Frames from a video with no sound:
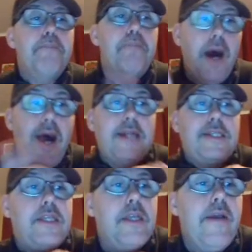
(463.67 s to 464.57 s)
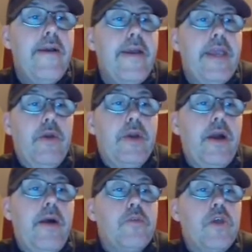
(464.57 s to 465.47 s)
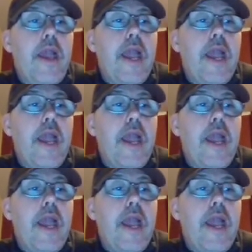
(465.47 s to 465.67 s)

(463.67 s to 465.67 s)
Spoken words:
But, here it comes,